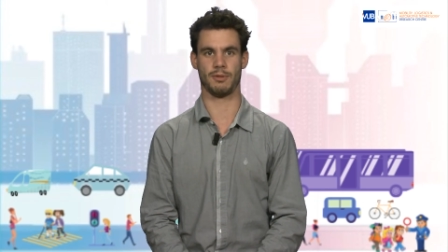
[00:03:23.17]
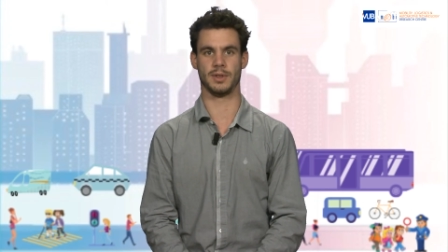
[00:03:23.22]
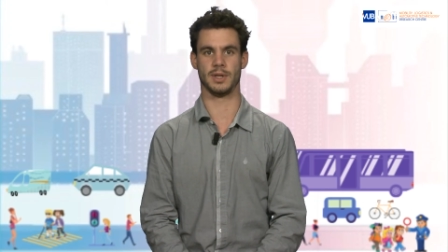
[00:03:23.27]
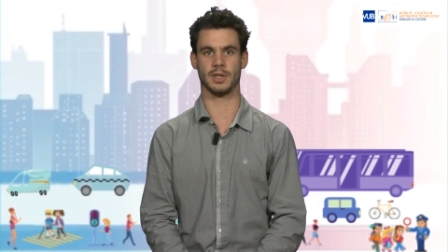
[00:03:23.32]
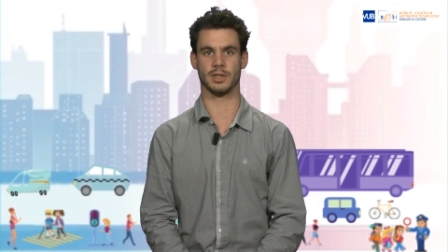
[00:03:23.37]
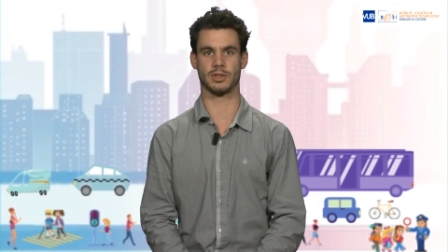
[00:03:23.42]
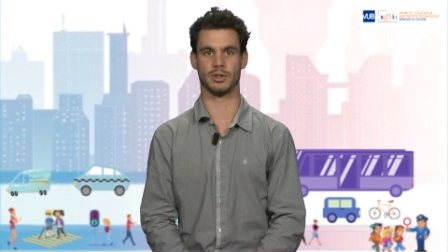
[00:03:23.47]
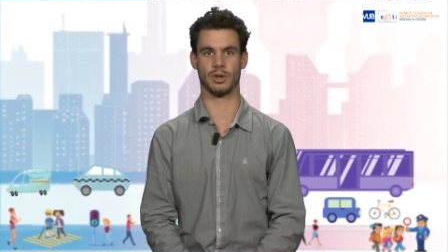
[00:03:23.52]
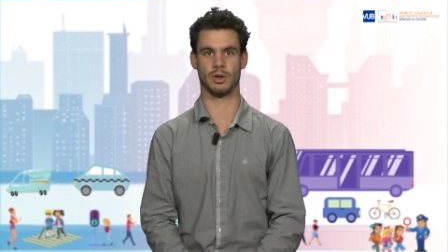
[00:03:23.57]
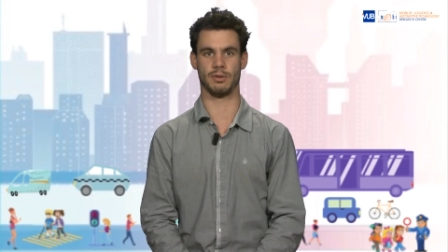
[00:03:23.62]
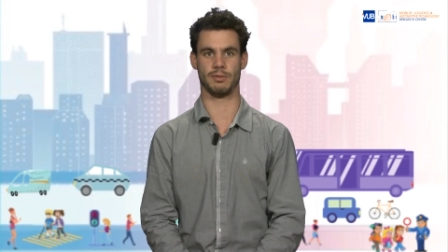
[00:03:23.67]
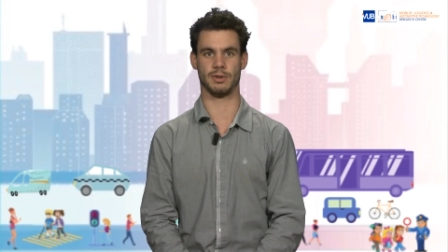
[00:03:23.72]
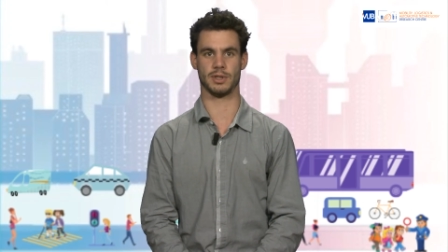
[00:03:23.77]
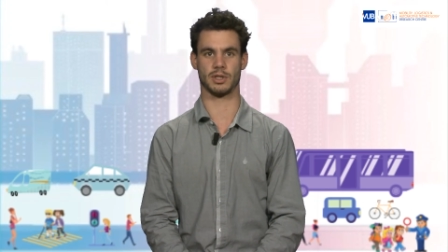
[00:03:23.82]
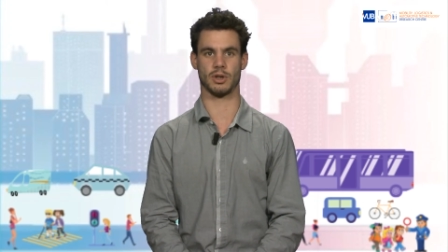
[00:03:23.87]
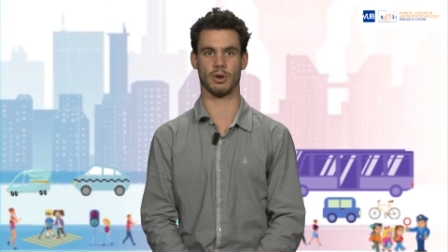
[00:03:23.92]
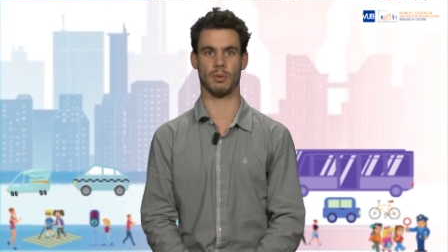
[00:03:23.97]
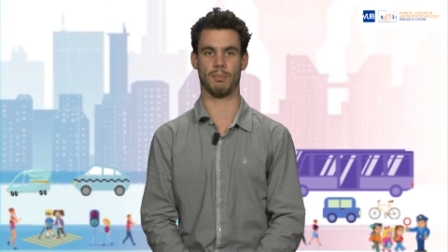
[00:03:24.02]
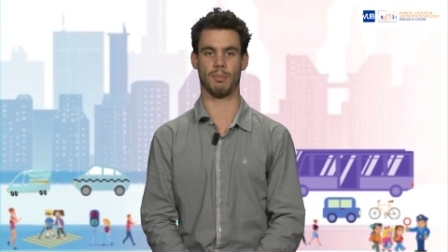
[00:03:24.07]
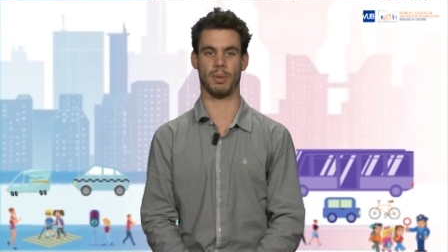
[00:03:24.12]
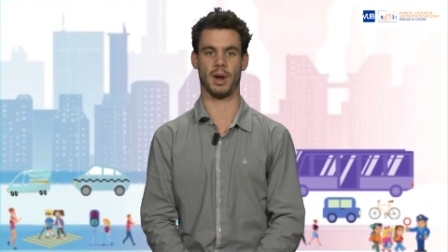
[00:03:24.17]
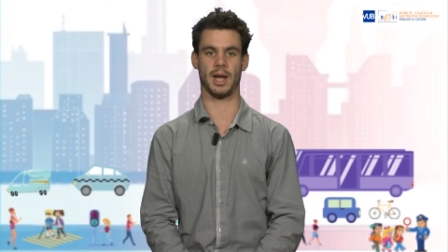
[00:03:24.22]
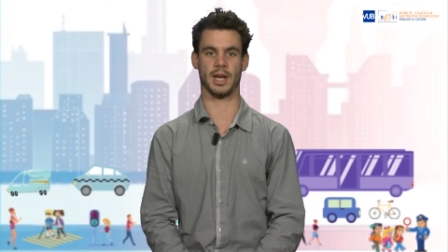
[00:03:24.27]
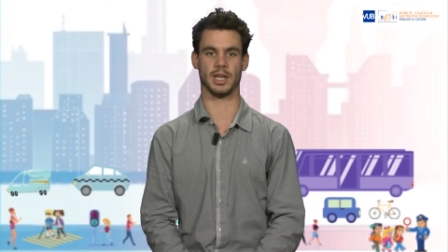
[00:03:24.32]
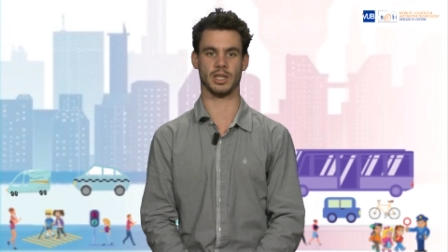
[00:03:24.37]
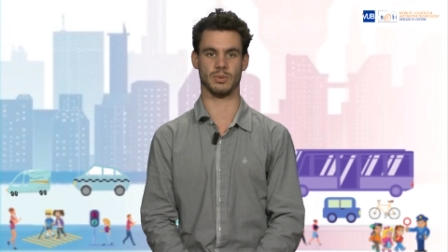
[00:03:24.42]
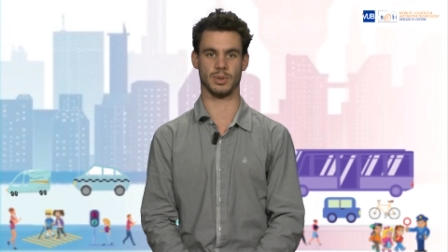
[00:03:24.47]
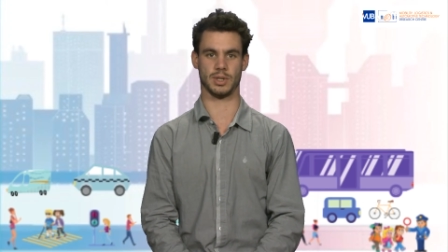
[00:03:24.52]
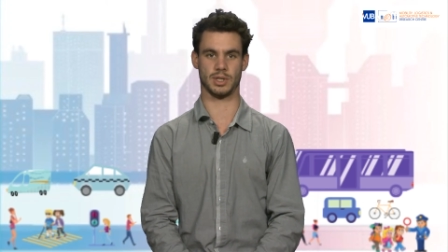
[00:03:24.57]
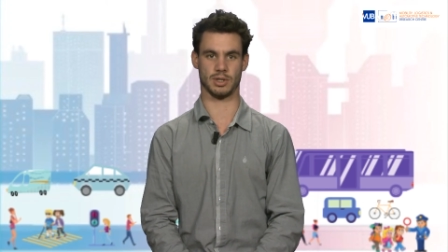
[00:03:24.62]
the service
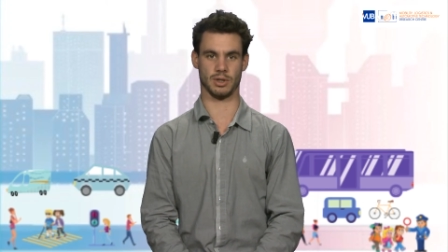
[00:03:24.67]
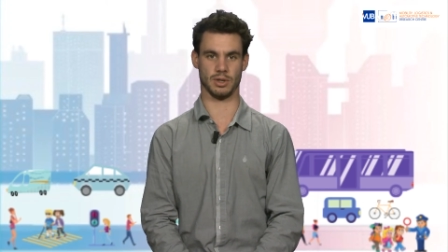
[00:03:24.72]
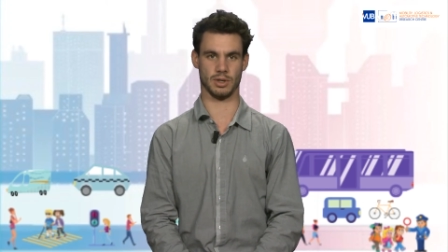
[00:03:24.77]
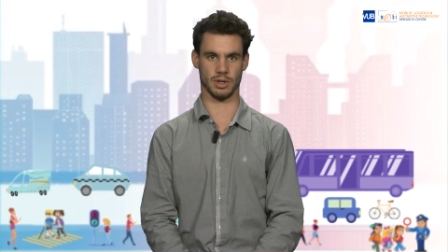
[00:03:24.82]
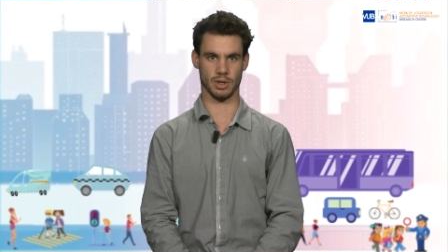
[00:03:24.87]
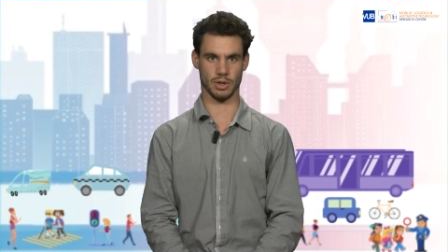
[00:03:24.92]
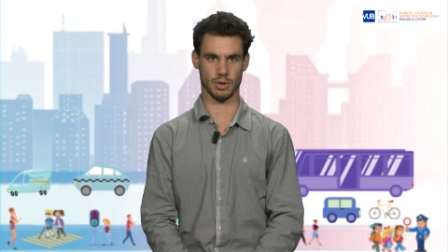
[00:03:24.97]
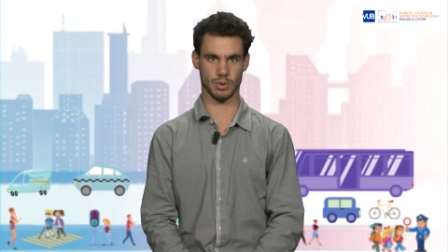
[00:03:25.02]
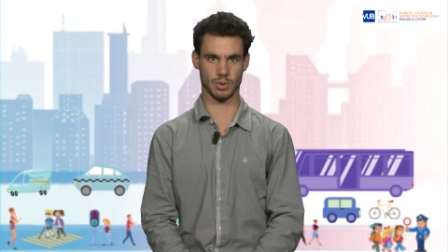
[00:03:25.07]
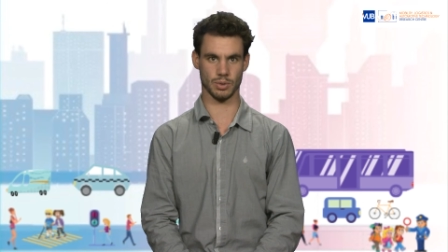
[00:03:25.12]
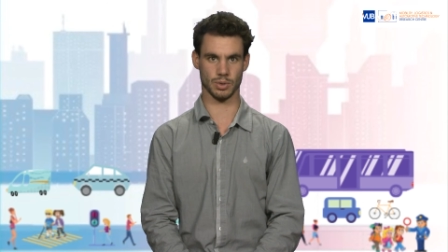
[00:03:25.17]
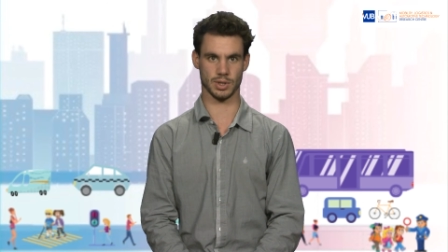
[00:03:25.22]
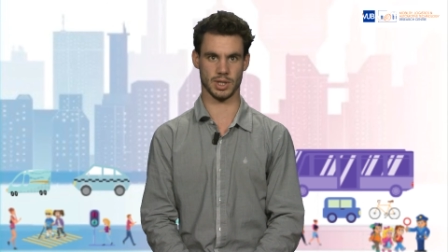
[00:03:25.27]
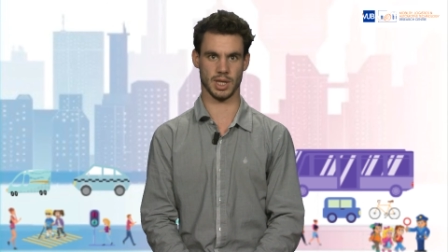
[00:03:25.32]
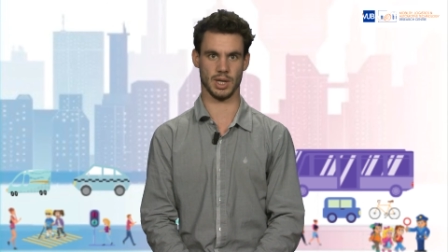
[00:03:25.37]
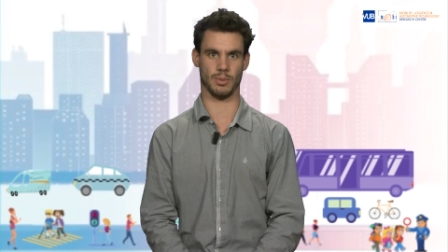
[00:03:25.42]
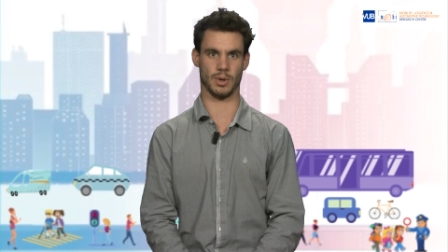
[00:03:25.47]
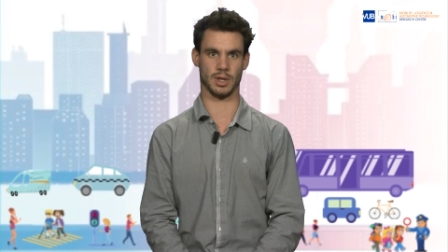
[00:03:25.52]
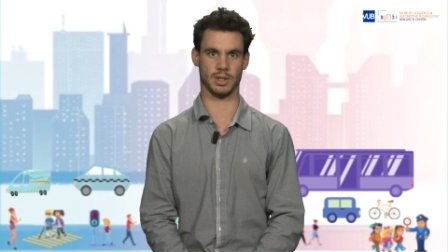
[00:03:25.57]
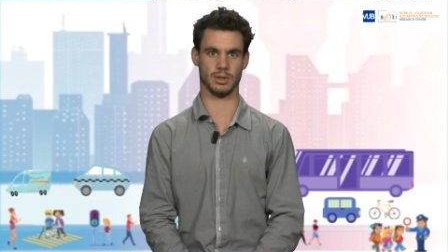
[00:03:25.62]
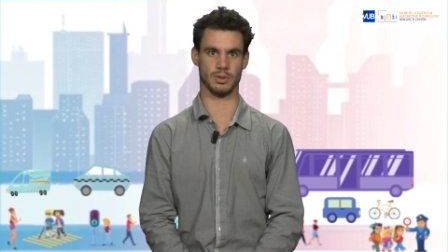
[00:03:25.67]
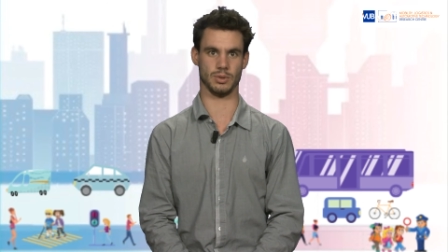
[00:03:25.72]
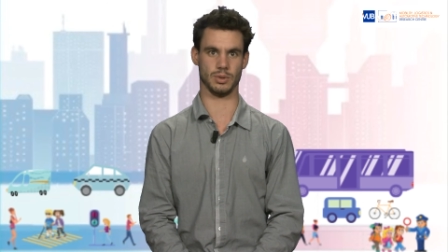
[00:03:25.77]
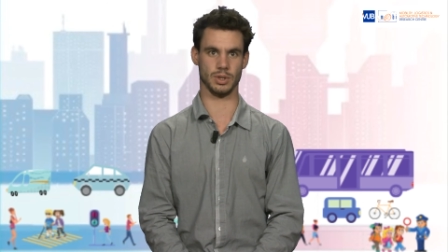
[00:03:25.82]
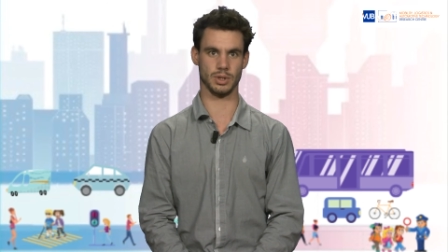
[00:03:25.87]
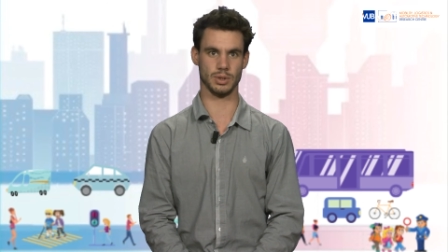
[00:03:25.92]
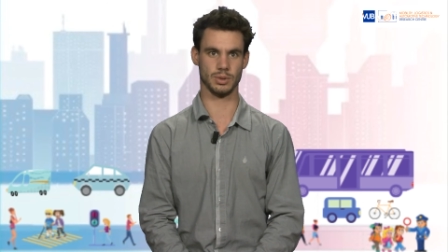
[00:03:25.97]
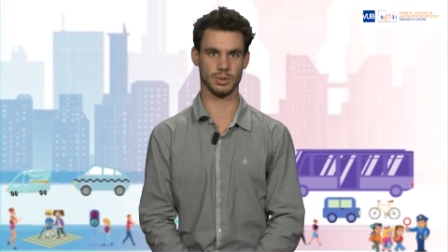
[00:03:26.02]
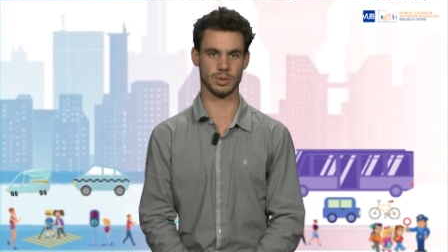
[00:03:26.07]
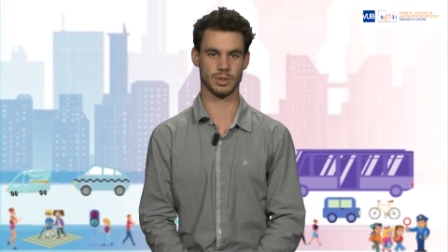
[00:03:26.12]
complies with certain rules they want to
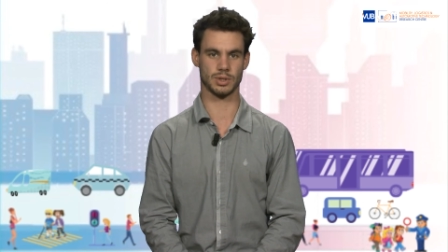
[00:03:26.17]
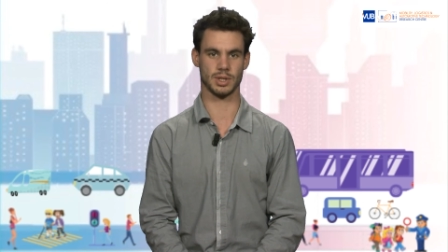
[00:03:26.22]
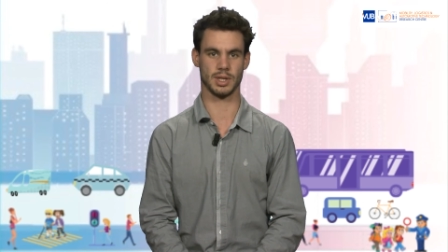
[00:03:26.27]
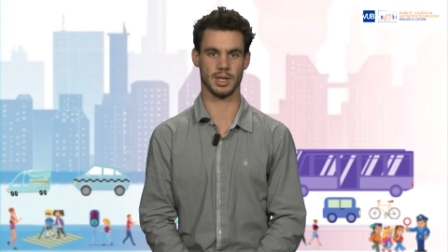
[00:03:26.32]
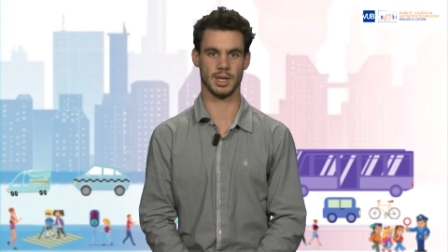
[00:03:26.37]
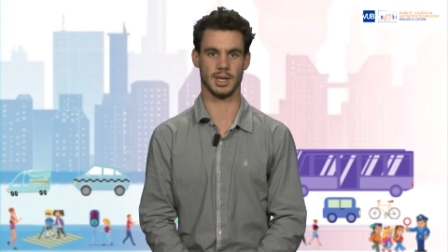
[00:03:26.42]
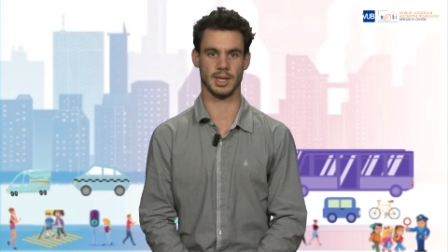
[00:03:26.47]
use,